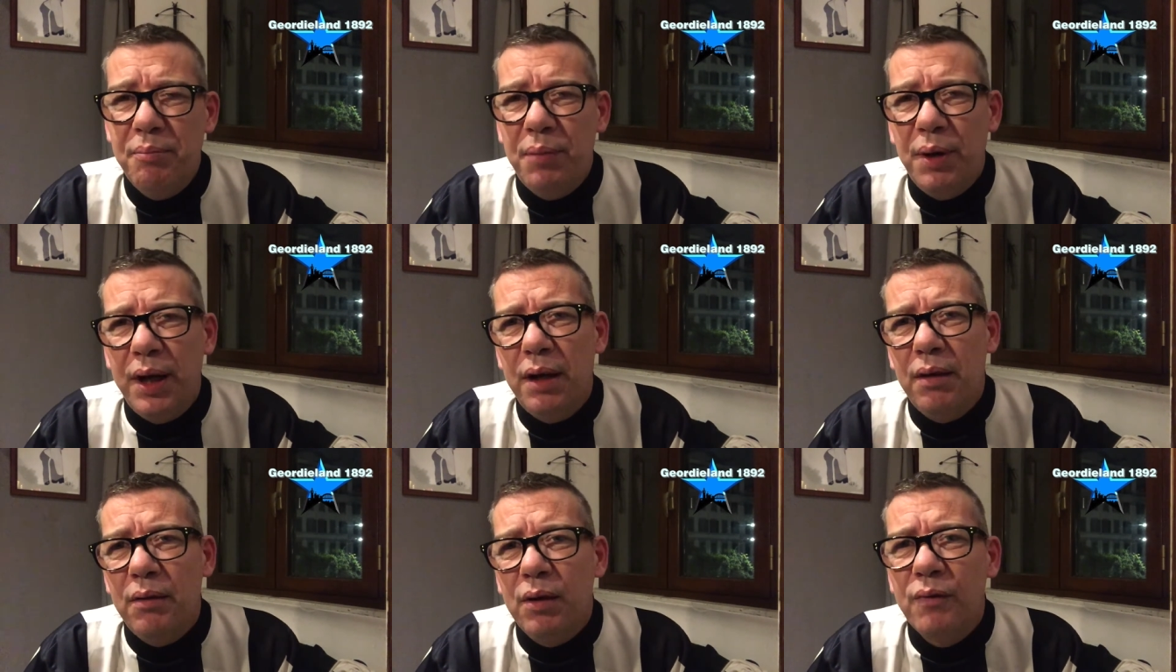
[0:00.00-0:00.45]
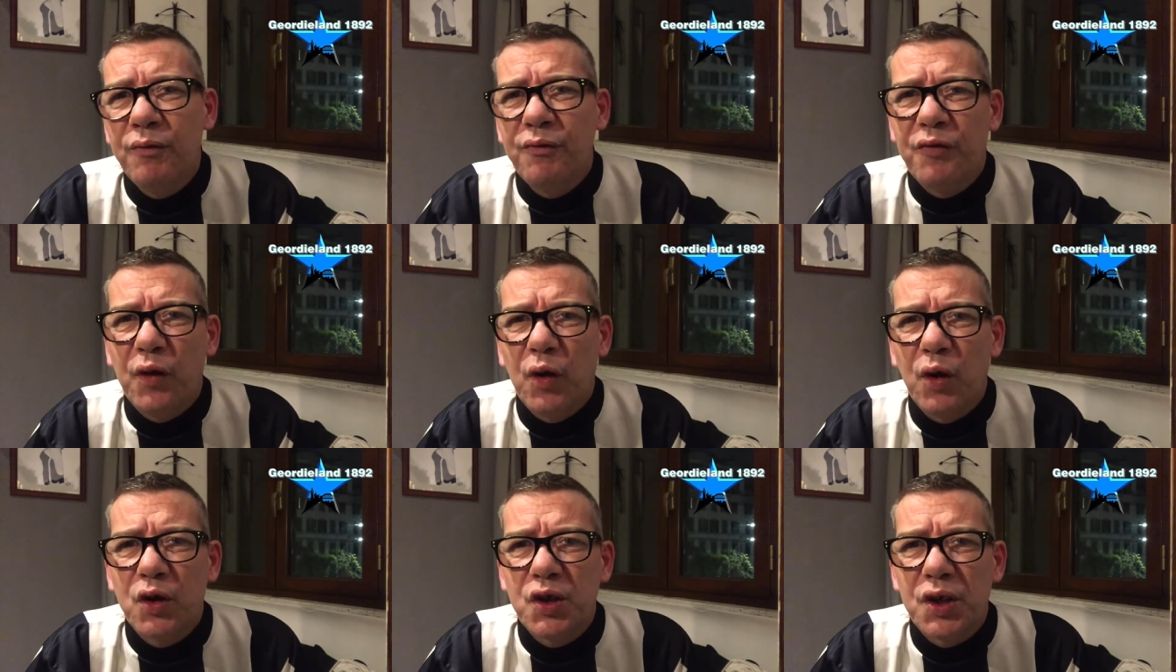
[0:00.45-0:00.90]
But
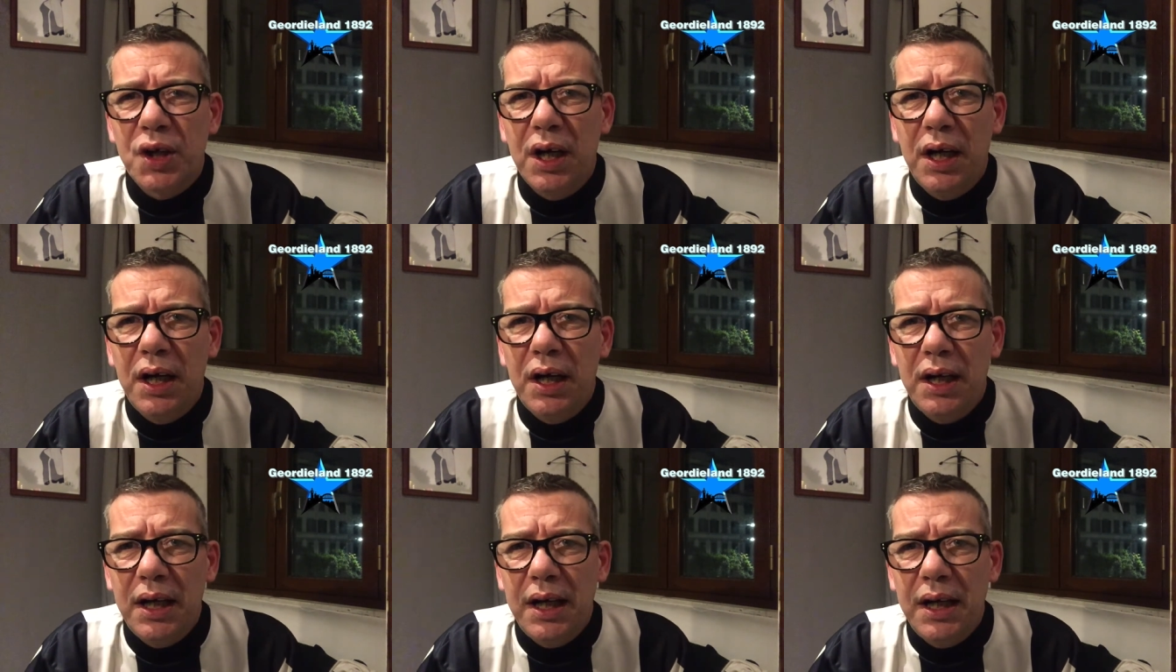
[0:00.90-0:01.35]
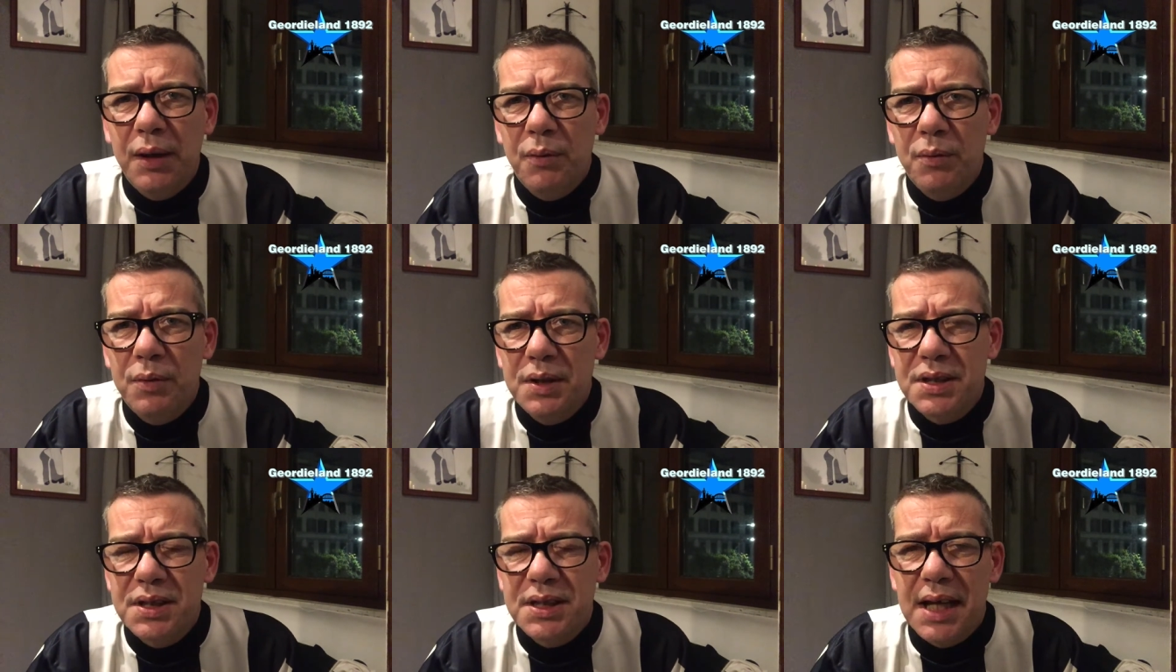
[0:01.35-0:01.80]
unfortunately, it
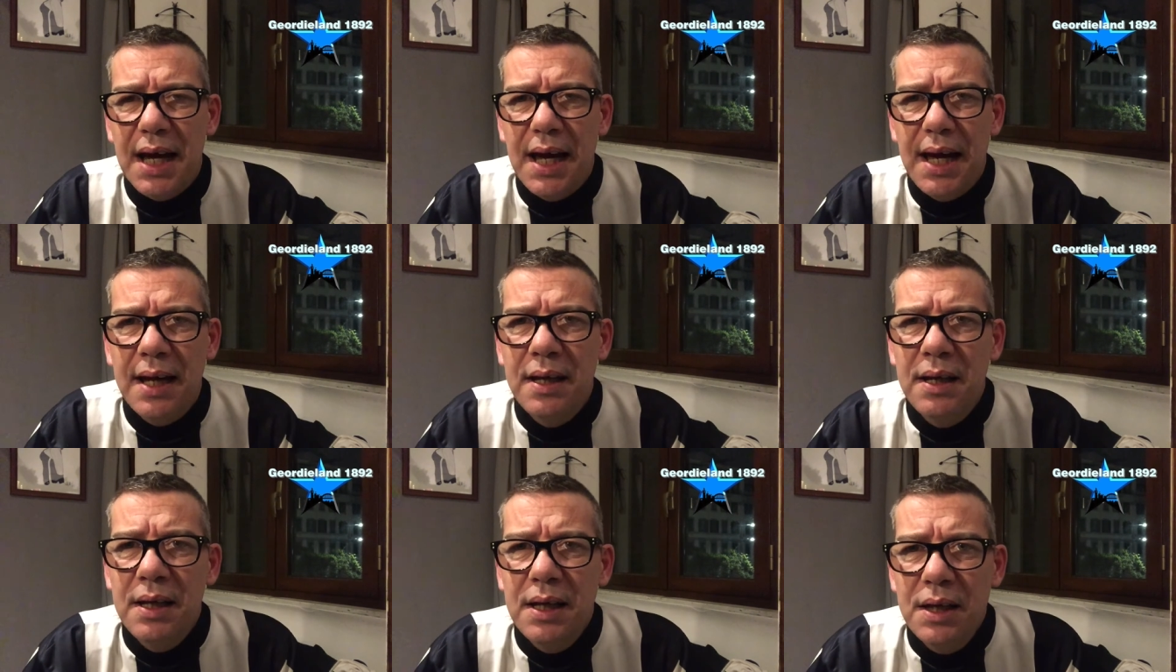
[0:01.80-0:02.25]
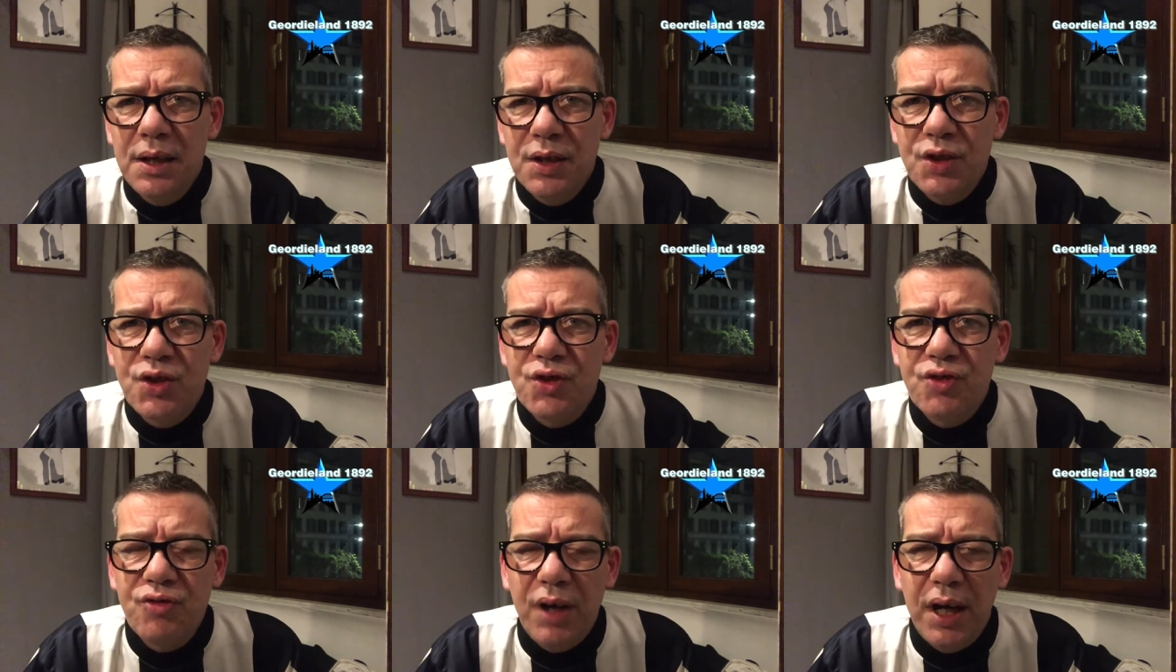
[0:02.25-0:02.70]
was
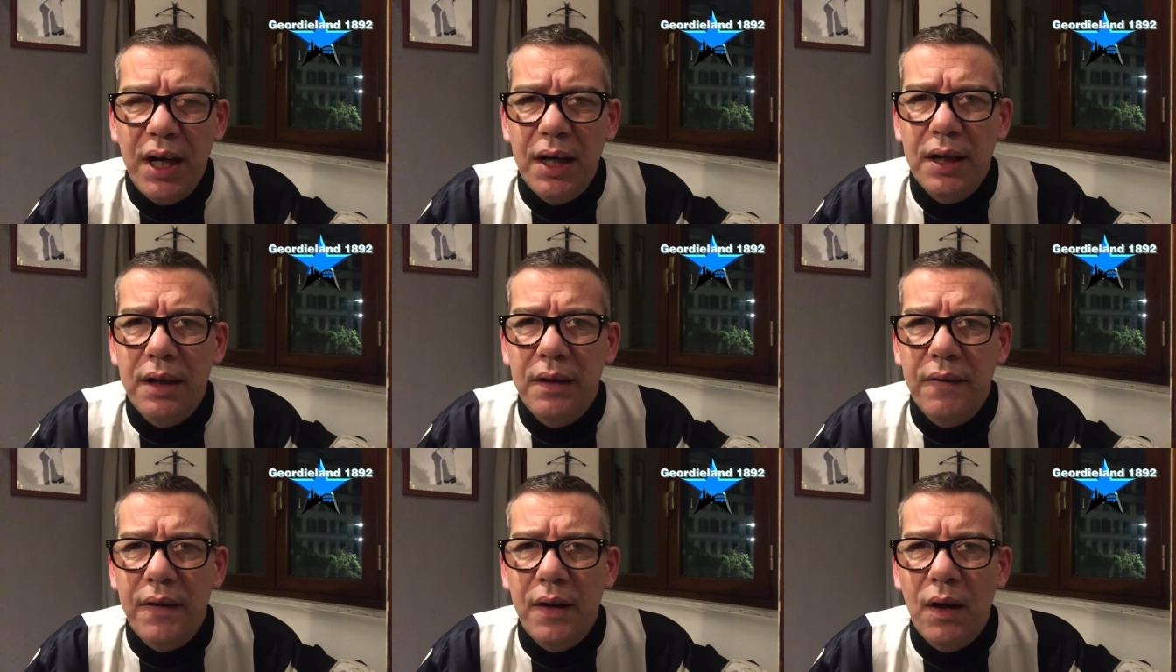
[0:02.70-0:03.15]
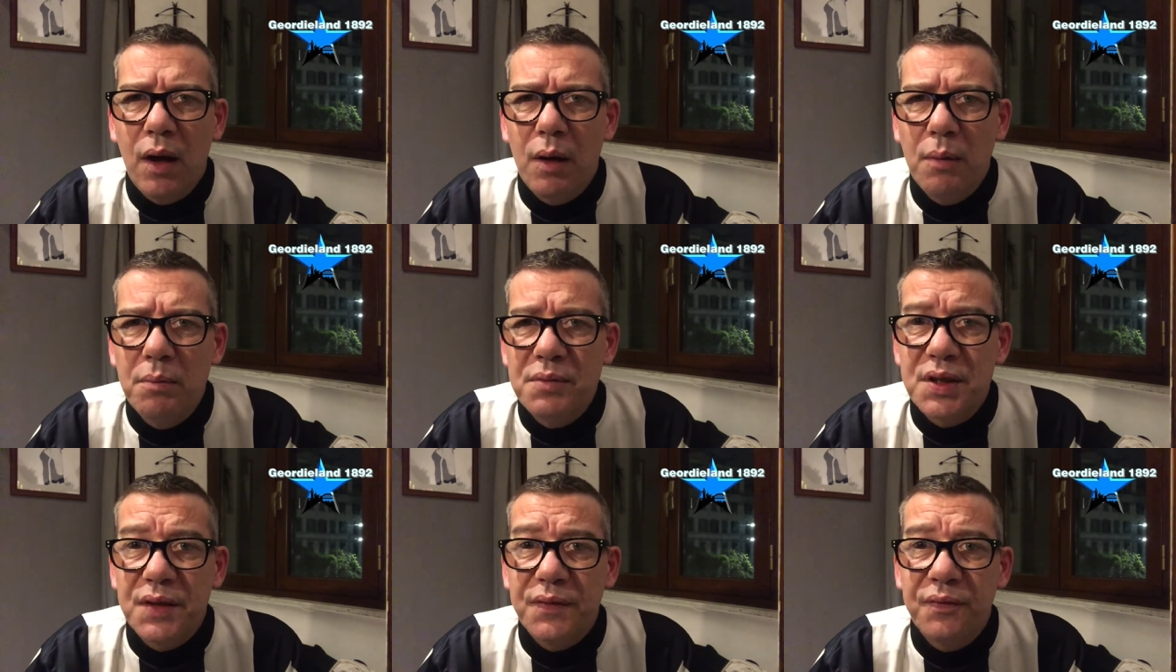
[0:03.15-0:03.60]
straight into the
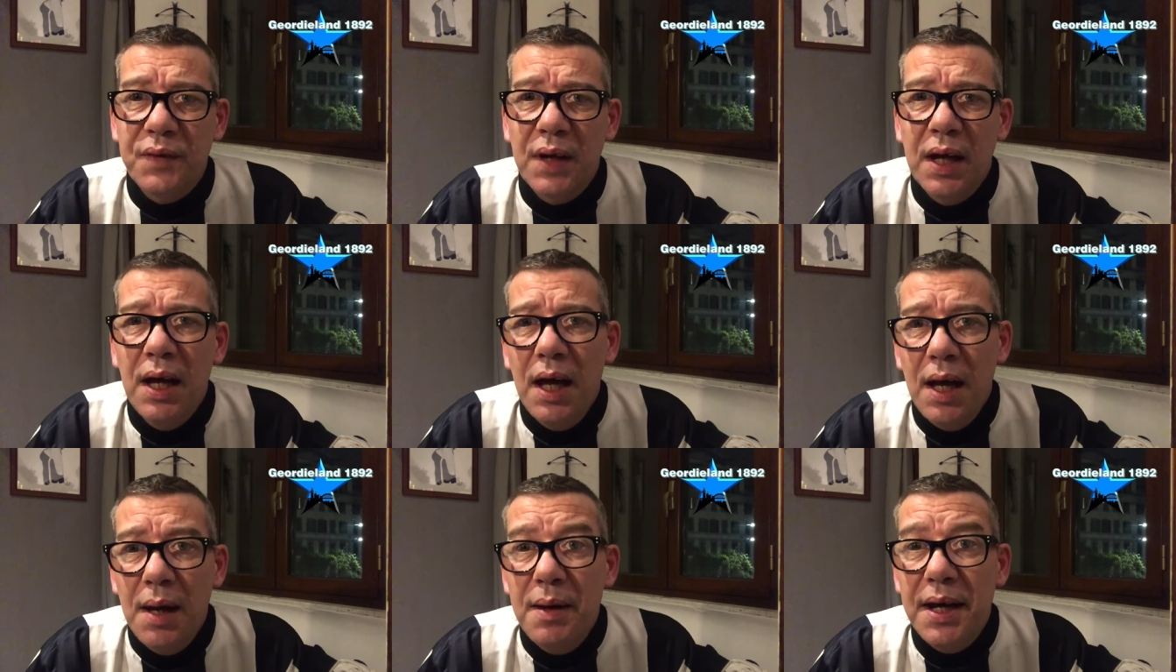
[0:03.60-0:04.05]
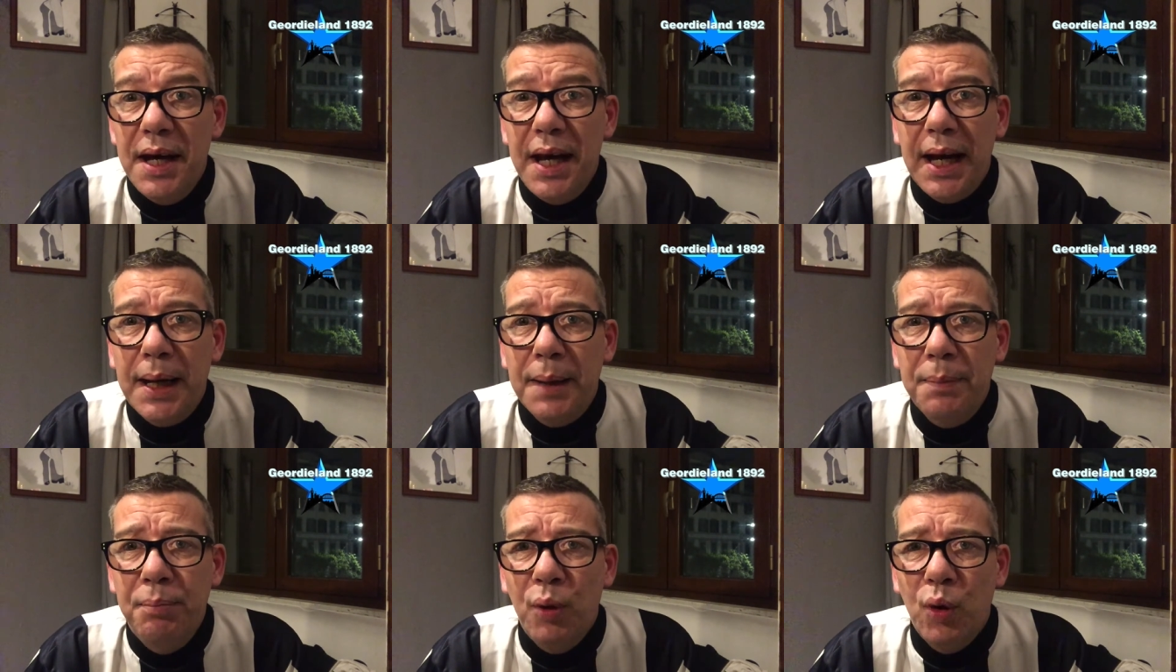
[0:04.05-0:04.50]
arms of
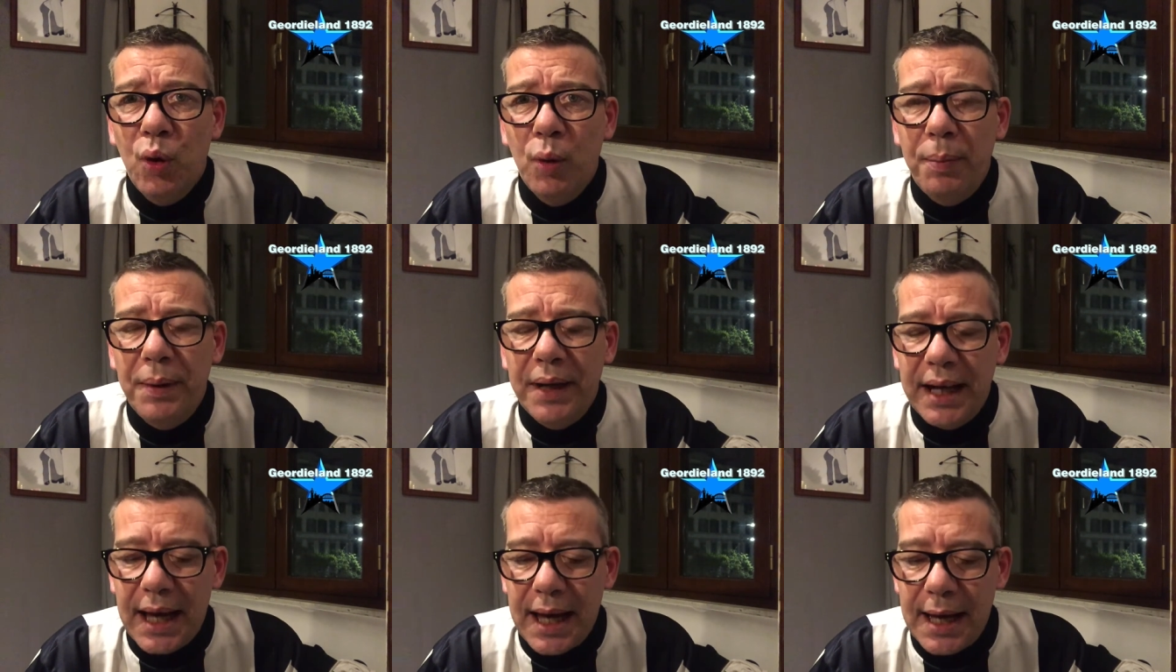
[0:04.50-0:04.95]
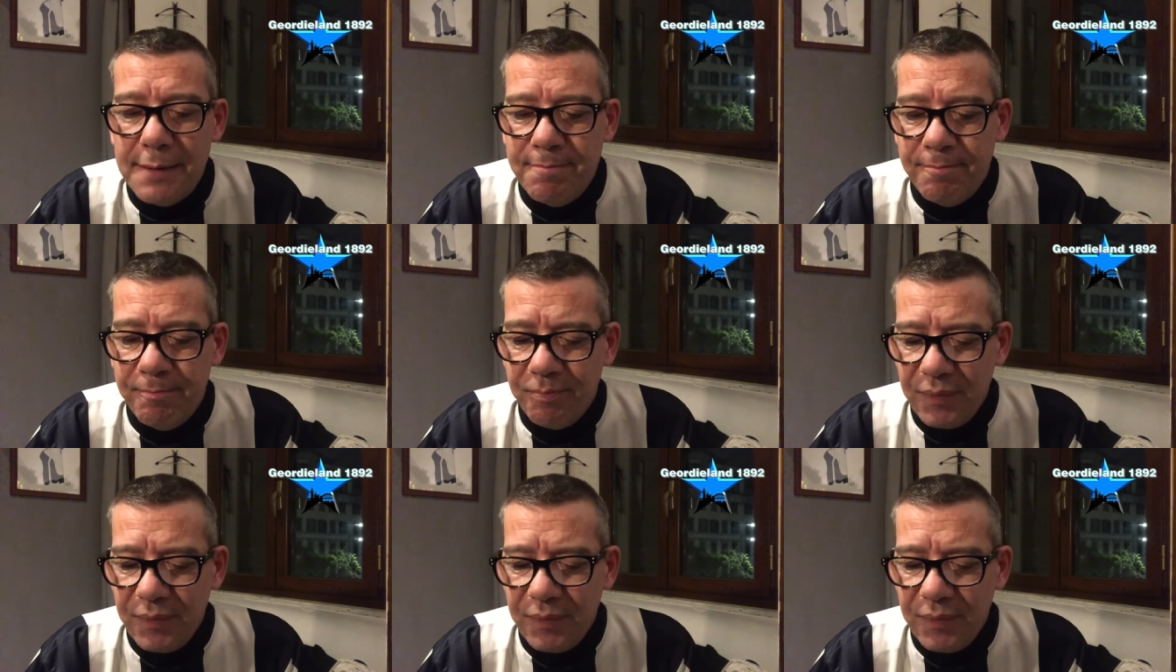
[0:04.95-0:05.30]
Nick Pope again.